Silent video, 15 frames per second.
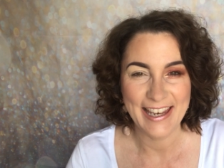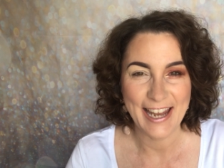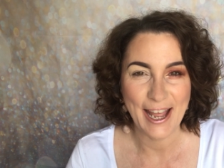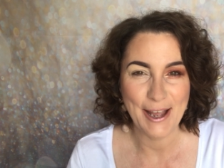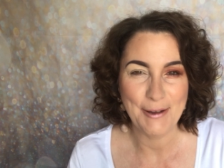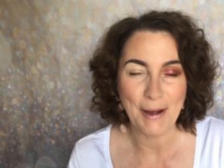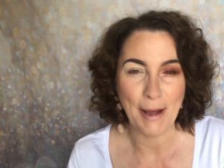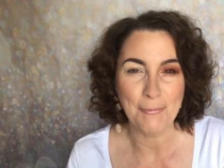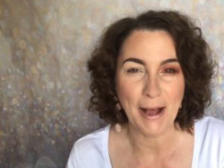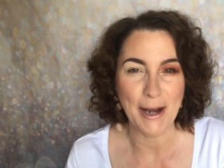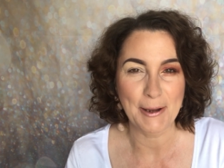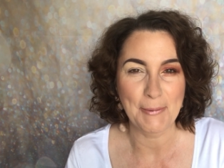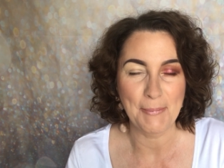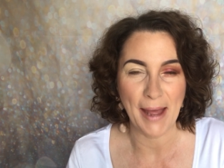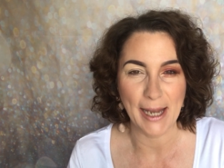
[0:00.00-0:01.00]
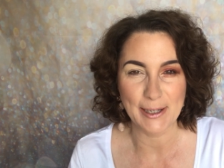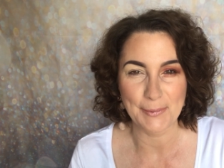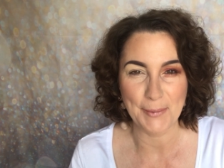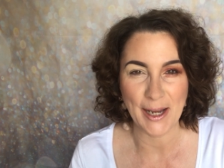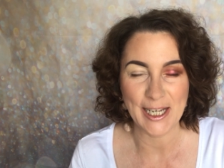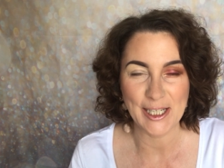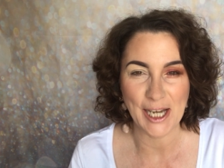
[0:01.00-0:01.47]
Hello and welcome back to
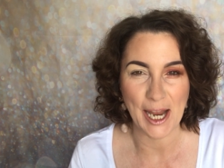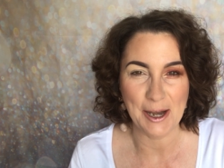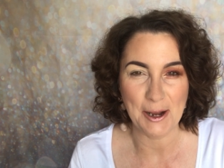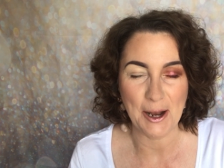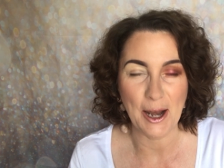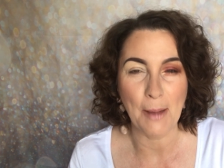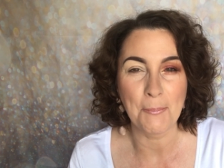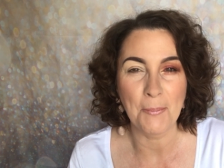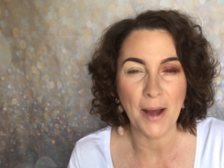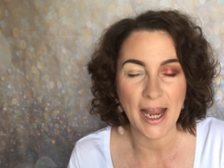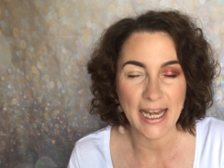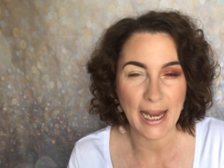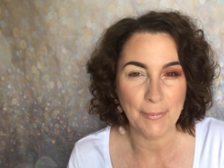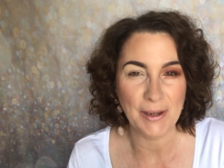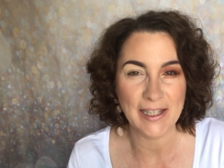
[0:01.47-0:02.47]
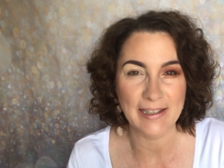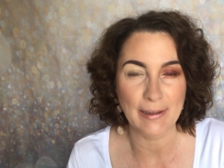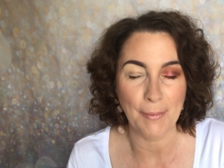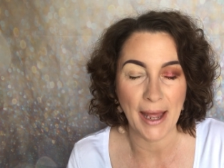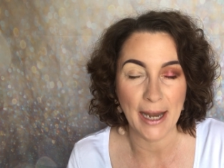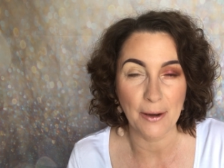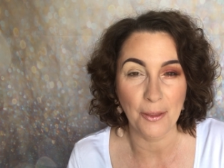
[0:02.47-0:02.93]
my channel. My name is
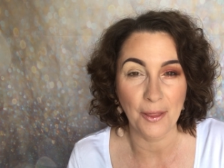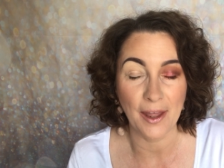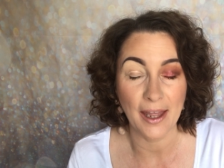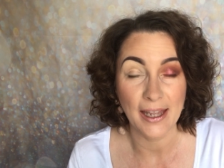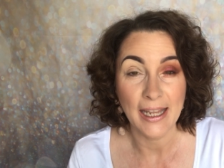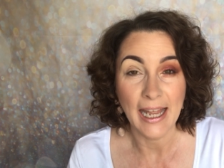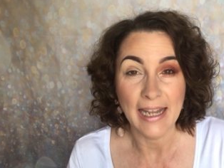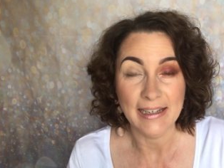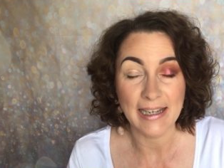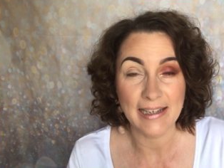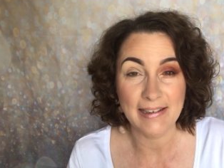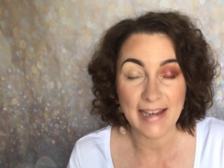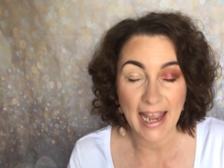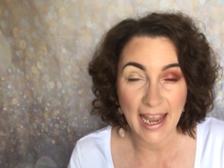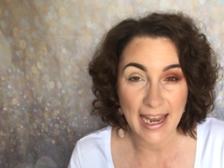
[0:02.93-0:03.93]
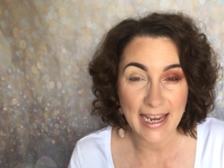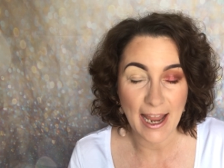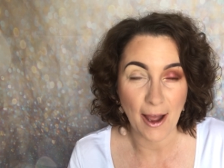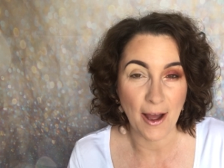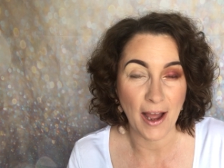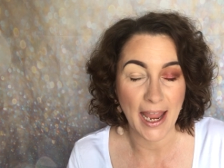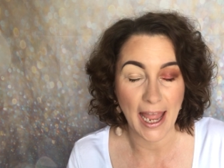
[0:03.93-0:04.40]
Samantha.
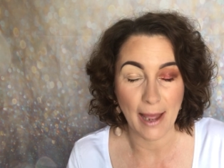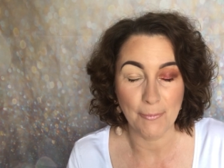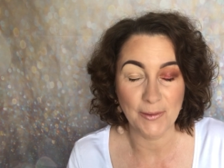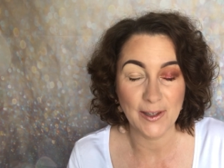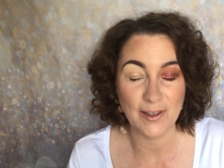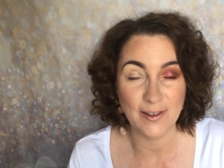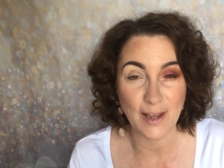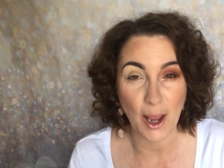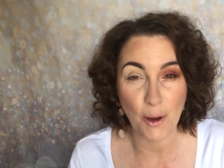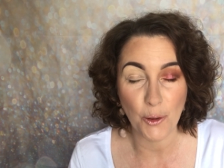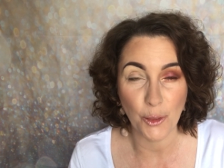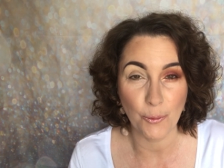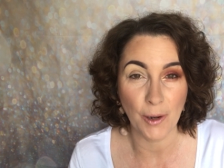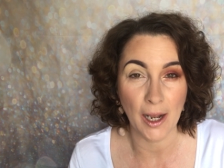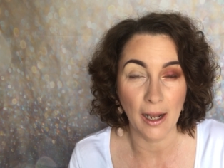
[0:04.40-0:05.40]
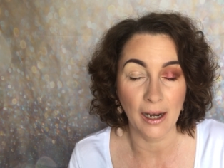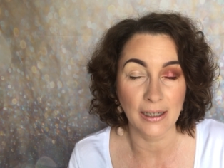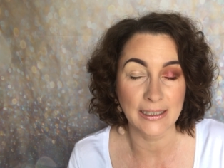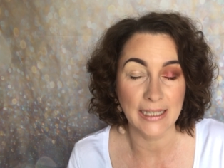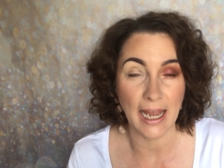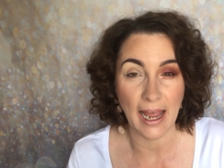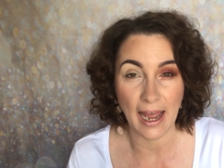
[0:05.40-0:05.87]
Today I am so
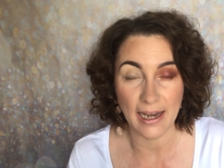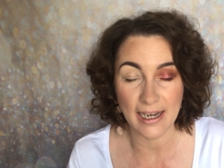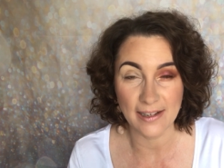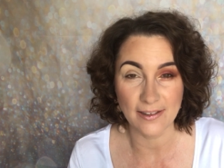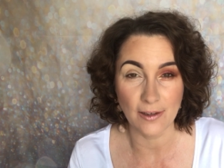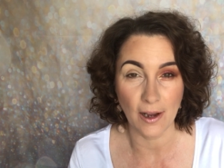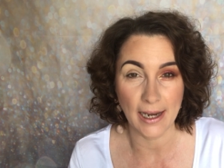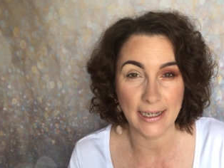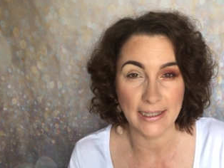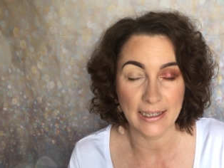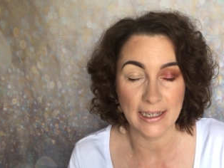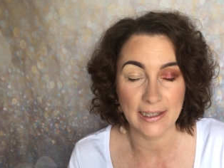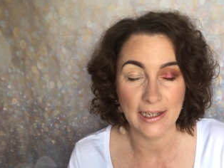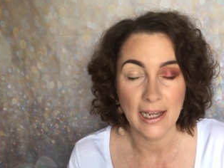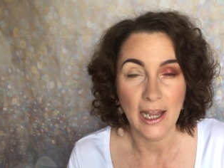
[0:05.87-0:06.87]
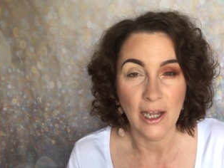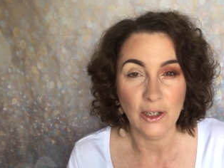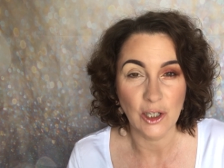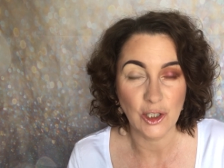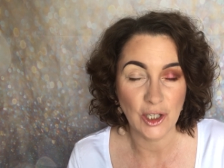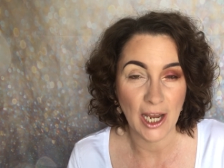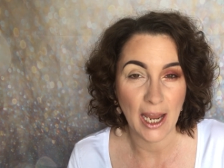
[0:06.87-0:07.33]
thrilled and excited
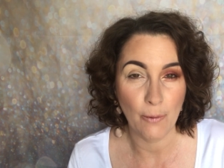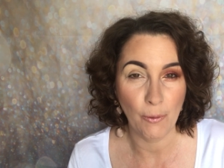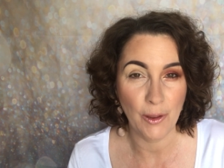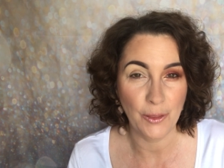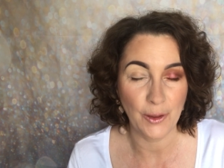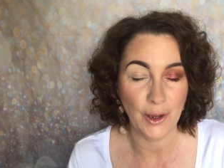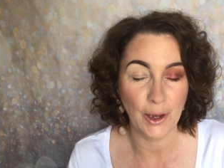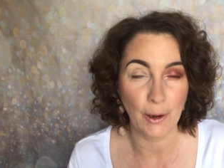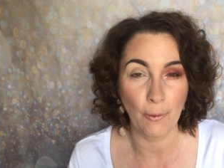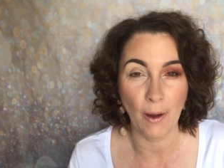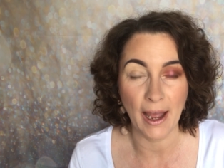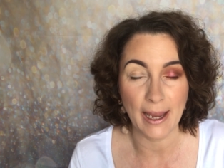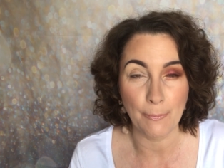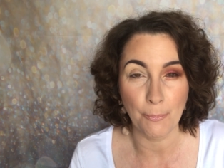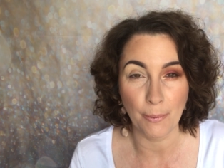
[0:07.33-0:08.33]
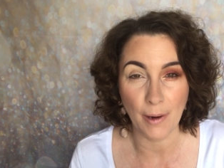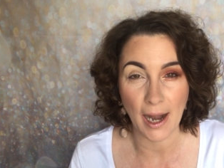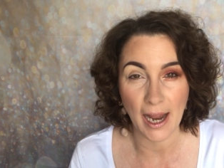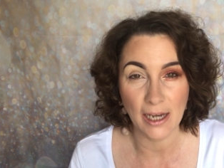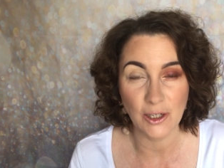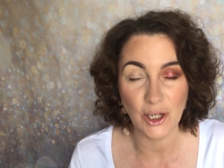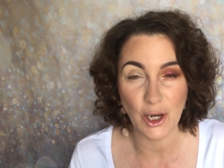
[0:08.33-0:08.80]
to share with you a
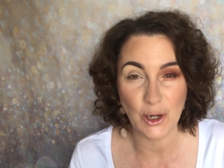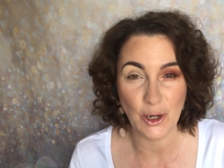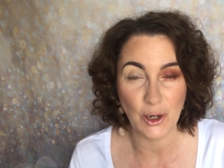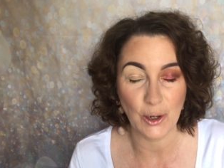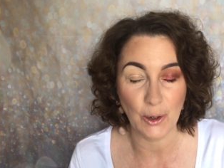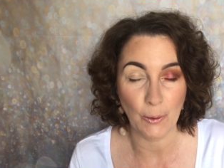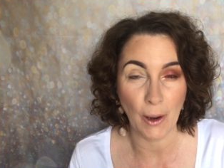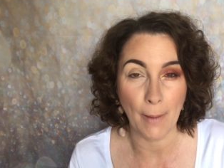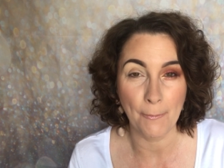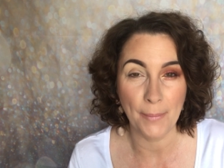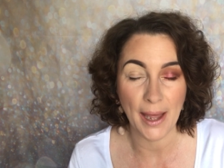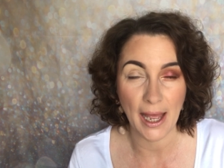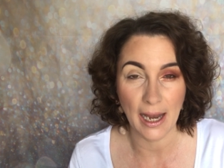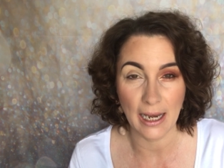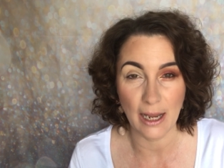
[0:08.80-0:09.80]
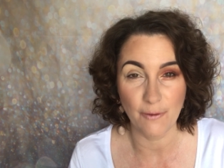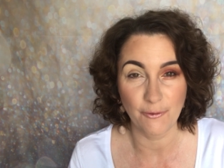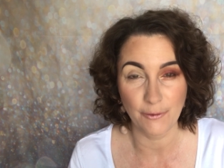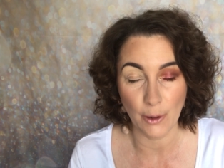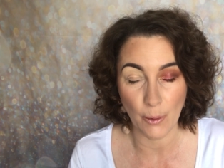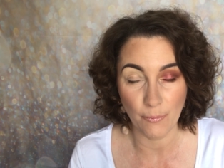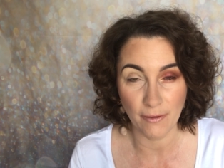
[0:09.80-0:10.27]
brand new palette
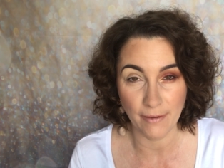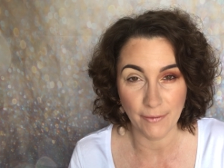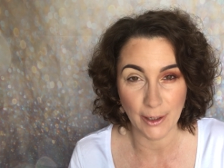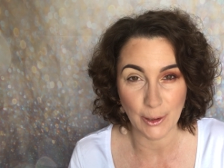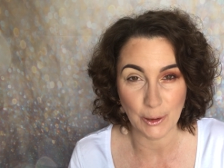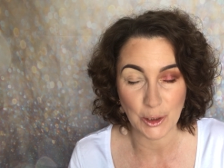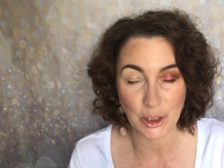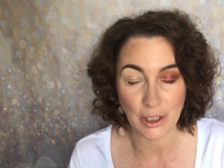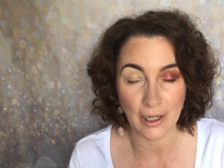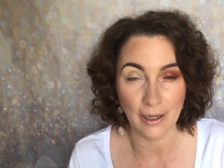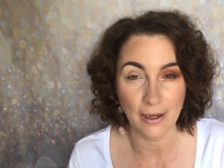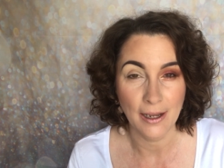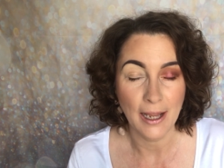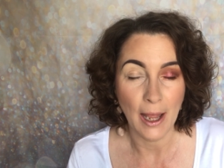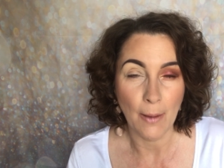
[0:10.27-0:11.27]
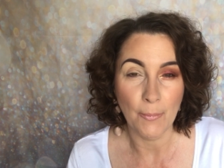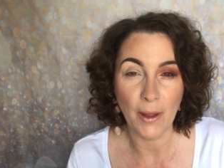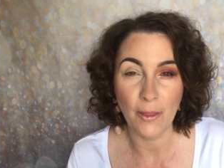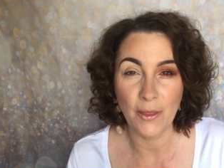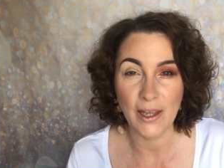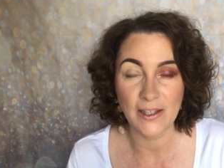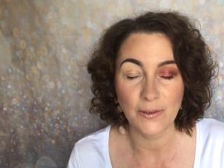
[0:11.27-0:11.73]
from Revolution,
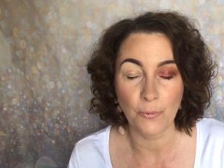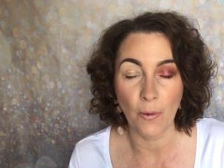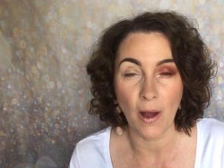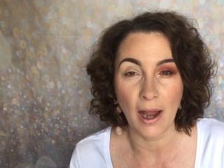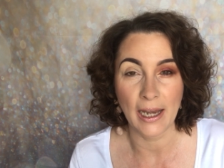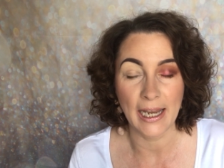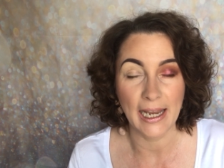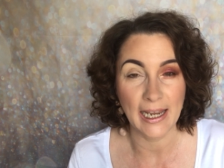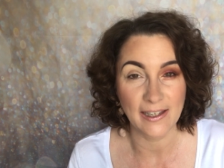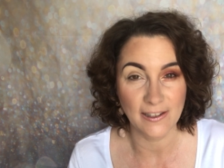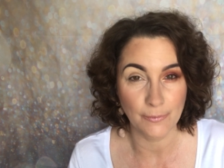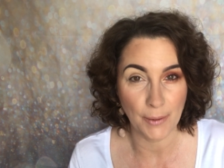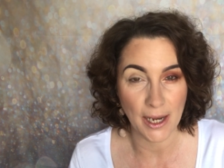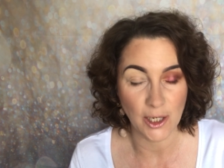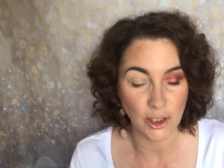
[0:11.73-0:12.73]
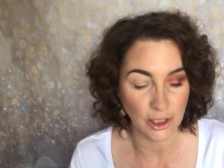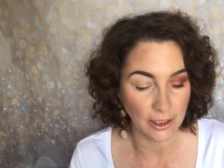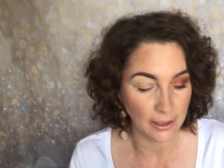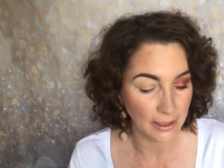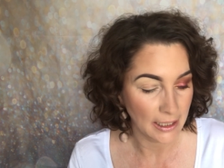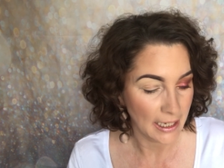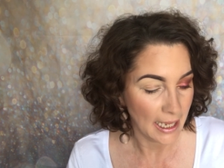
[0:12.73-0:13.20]
but this one is
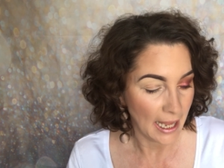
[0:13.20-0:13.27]
special.